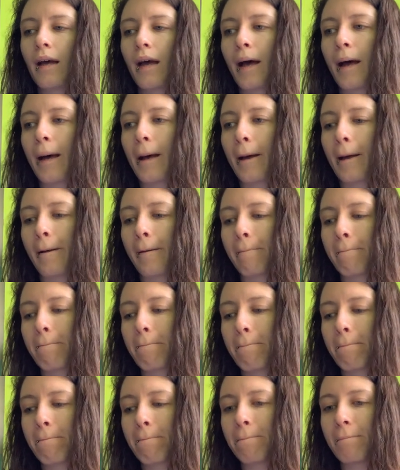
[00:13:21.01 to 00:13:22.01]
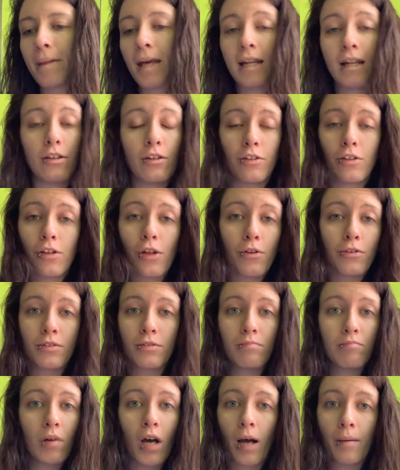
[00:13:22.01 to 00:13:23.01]
Either of
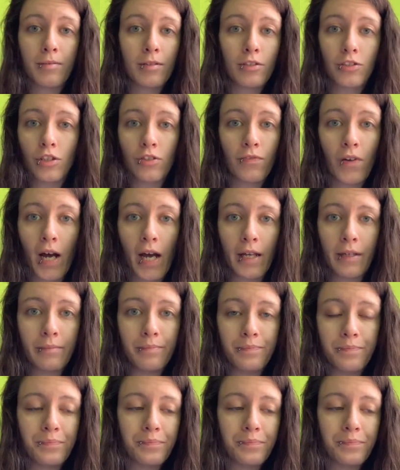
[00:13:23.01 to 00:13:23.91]
those options are fine.